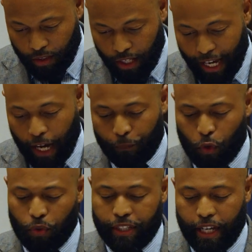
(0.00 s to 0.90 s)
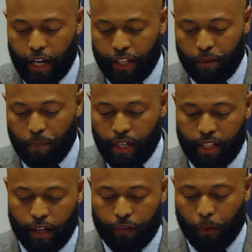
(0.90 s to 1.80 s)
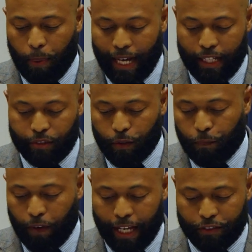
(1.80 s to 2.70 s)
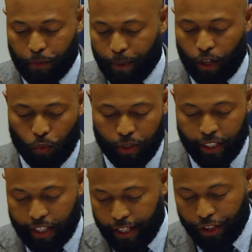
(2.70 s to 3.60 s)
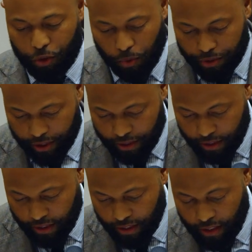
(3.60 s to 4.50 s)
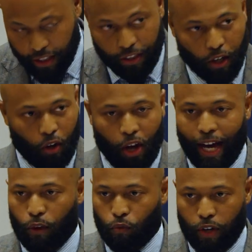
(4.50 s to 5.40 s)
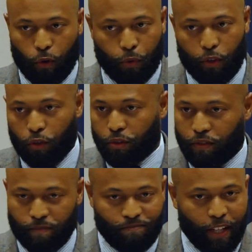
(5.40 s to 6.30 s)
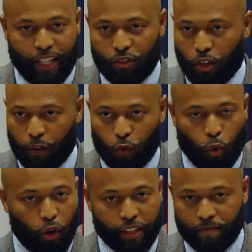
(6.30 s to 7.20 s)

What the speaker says: After recounting many of the positive facts about Gwinnett County, Georgia, and y'all, I railed those facts off quick,